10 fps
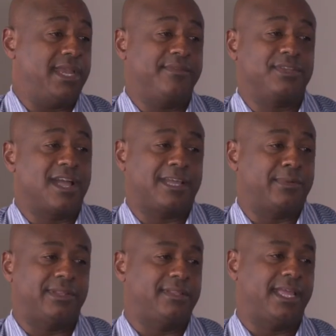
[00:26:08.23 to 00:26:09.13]
We didn't even
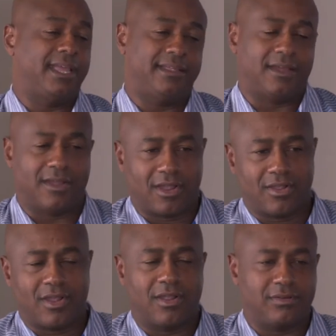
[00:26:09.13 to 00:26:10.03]
talk about
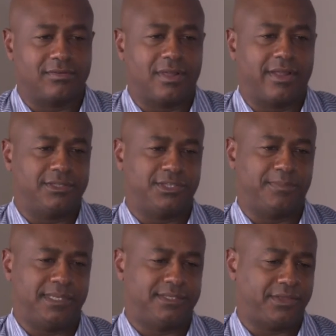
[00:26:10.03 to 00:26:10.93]
our
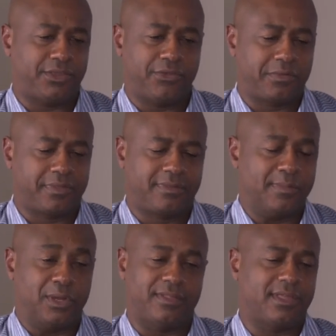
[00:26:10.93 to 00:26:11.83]

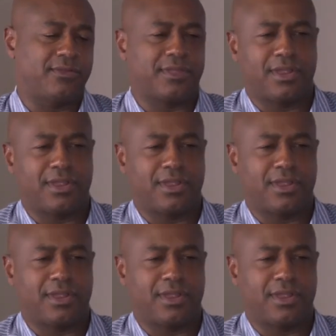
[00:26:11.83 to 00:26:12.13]
LGBTQ community.